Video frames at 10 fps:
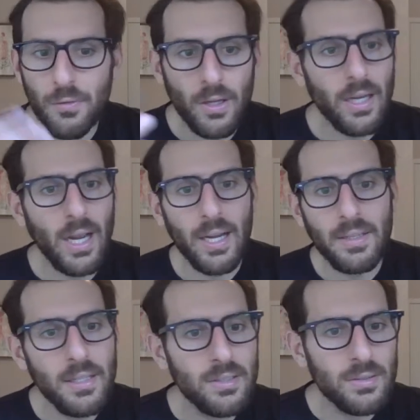fungi,
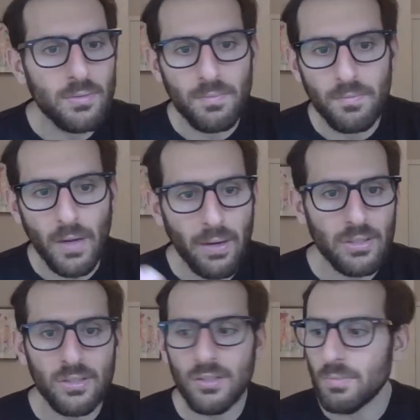yeast,
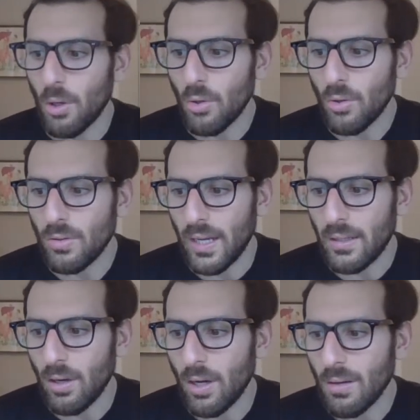viruses, mold, like
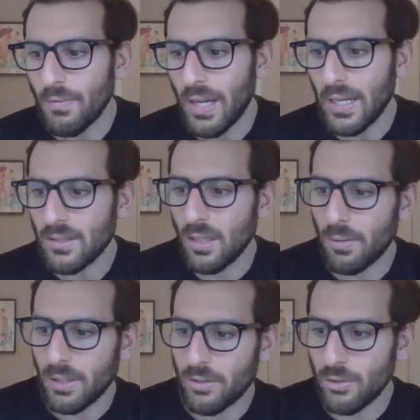all of that is
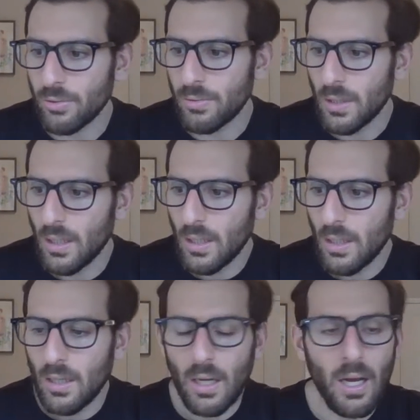going to
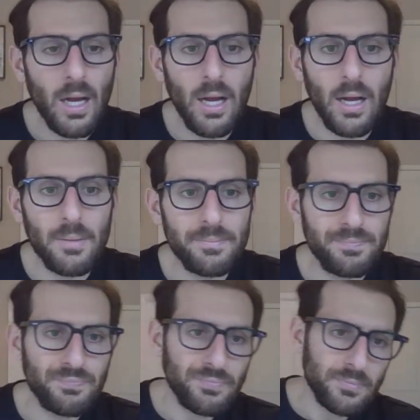uh,
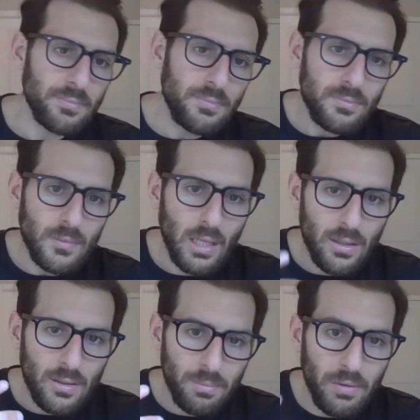
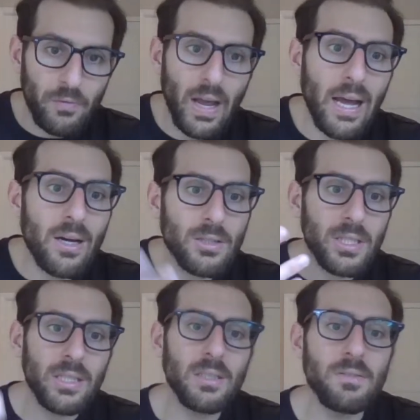be found
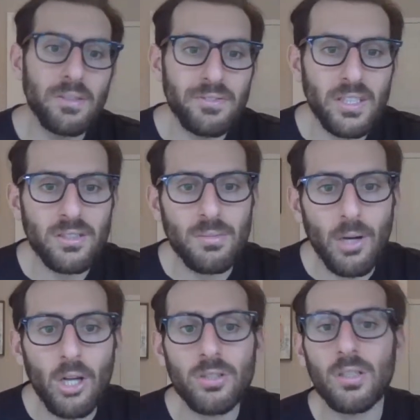in the lymph system.
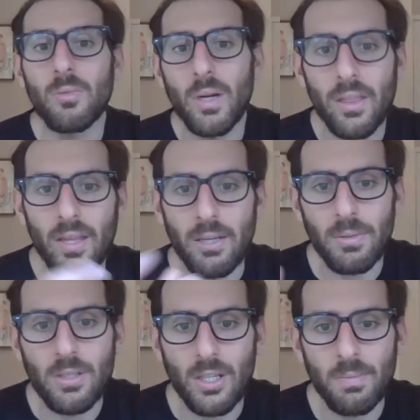Also with, like
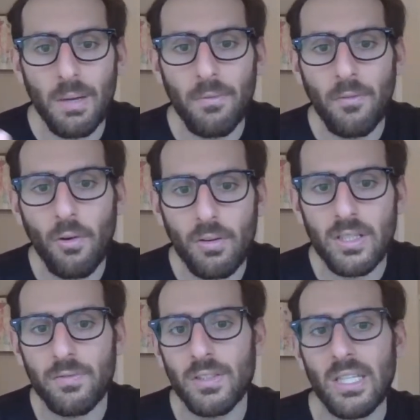we talked about before,
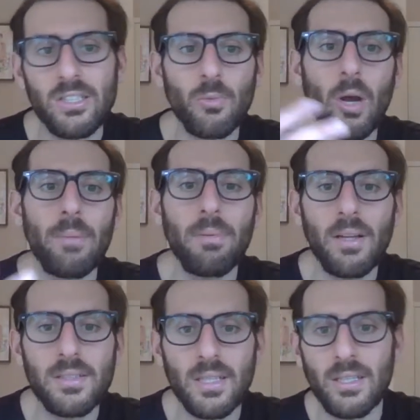different types of white
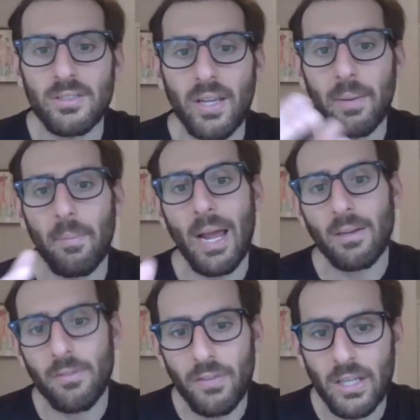blood cells like
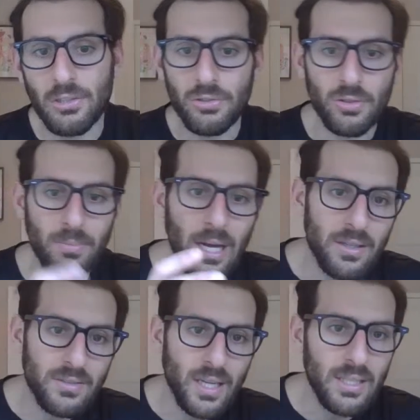macrophages or
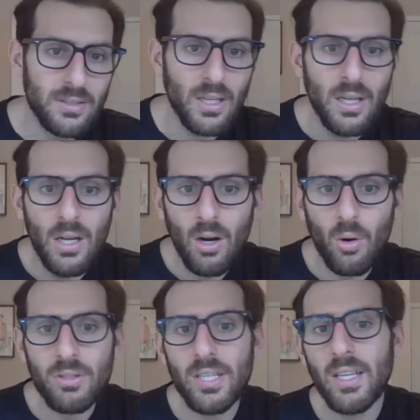monocytes
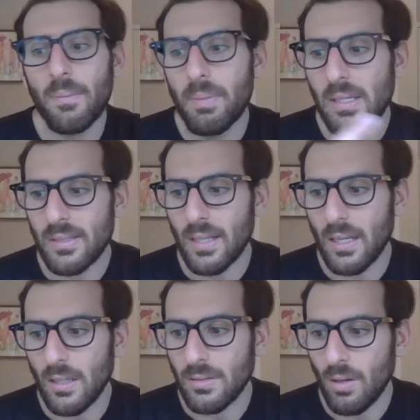or T and B
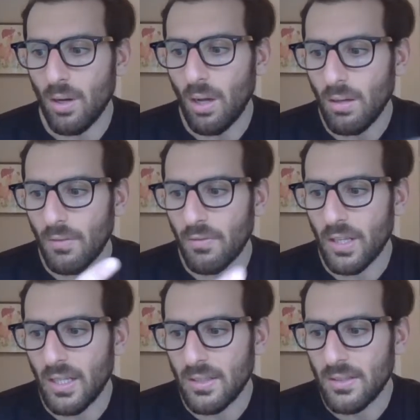cells. All of
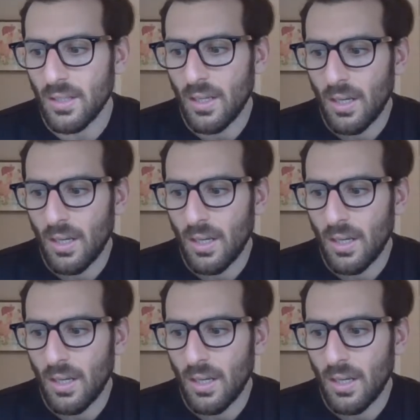these